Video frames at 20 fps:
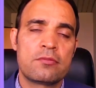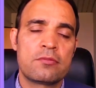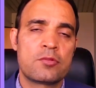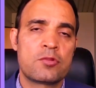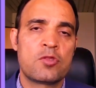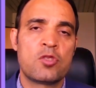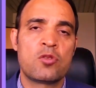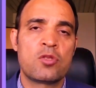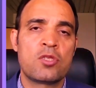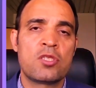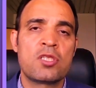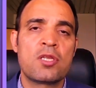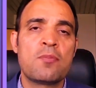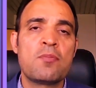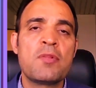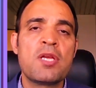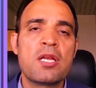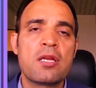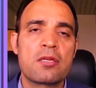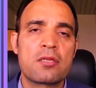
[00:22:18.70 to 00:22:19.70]
during the
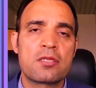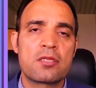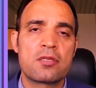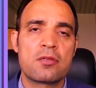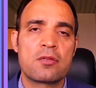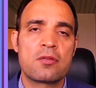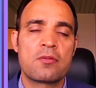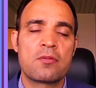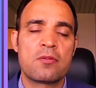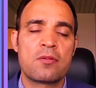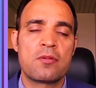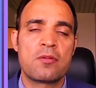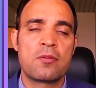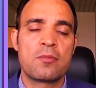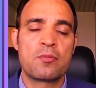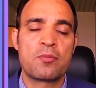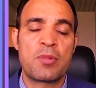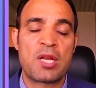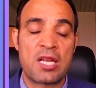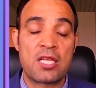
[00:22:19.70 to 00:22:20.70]

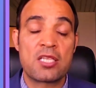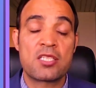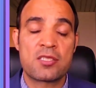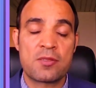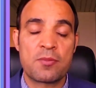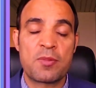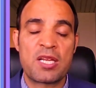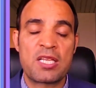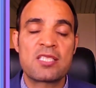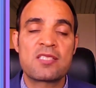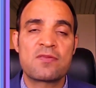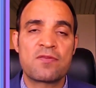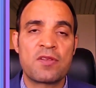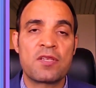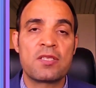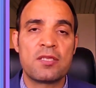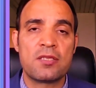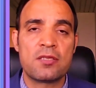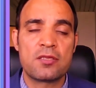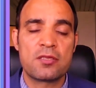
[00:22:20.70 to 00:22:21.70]

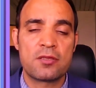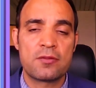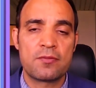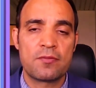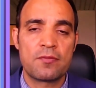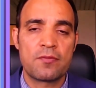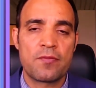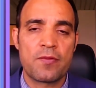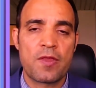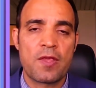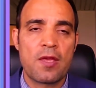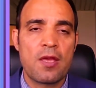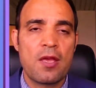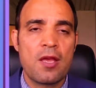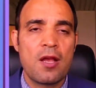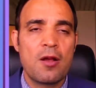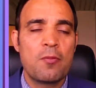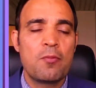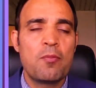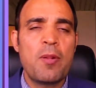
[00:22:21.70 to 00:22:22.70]
breastfeeding.
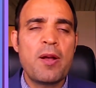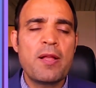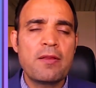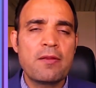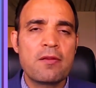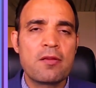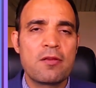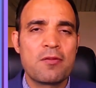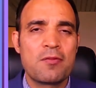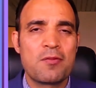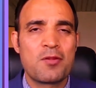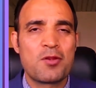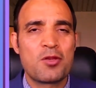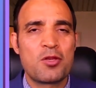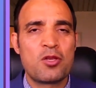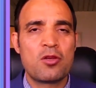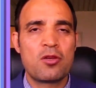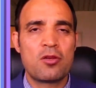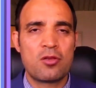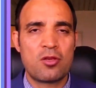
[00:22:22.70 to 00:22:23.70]
But
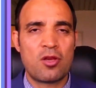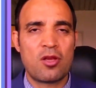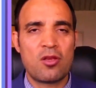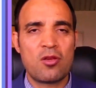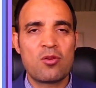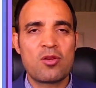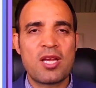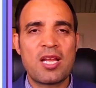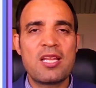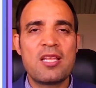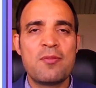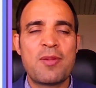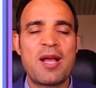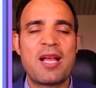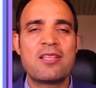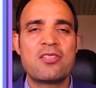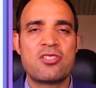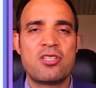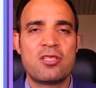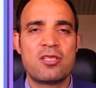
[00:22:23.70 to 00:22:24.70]
you can
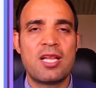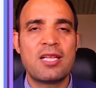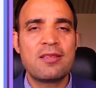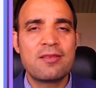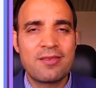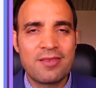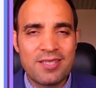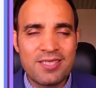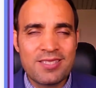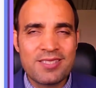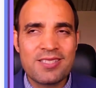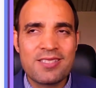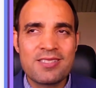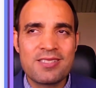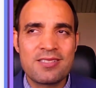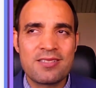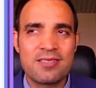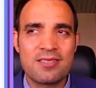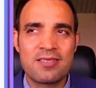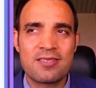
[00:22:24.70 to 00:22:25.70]
imagine that this is
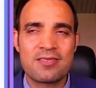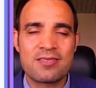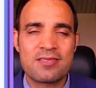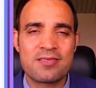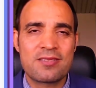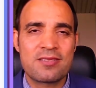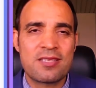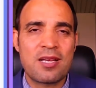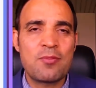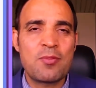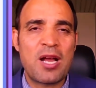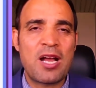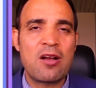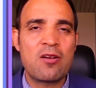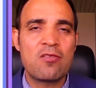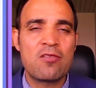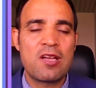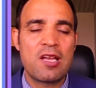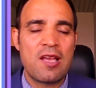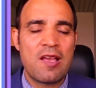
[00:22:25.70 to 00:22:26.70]

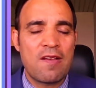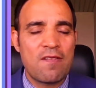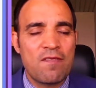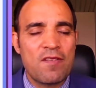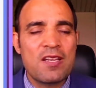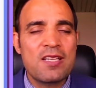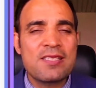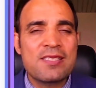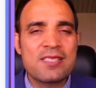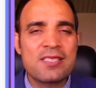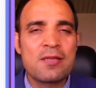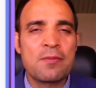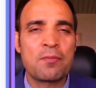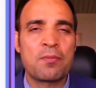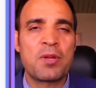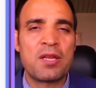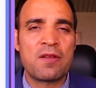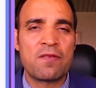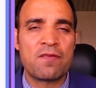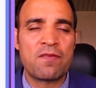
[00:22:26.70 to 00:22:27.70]
somehow very
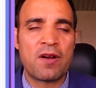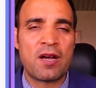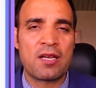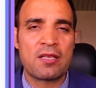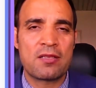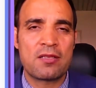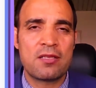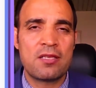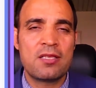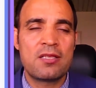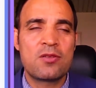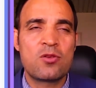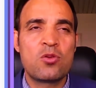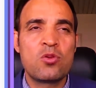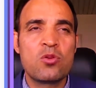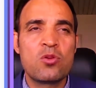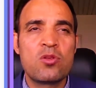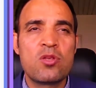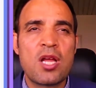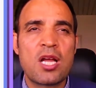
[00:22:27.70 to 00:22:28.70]
simplified. It
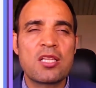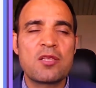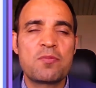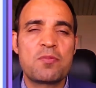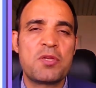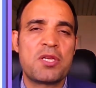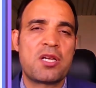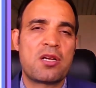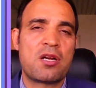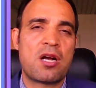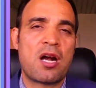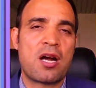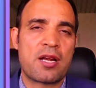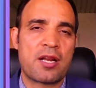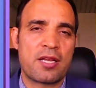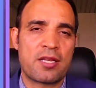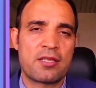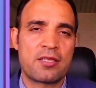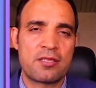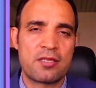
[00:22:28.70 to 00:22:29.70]
could not be
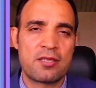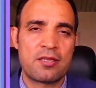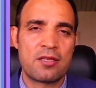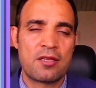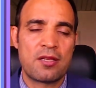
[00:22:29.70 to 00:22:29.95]
correct.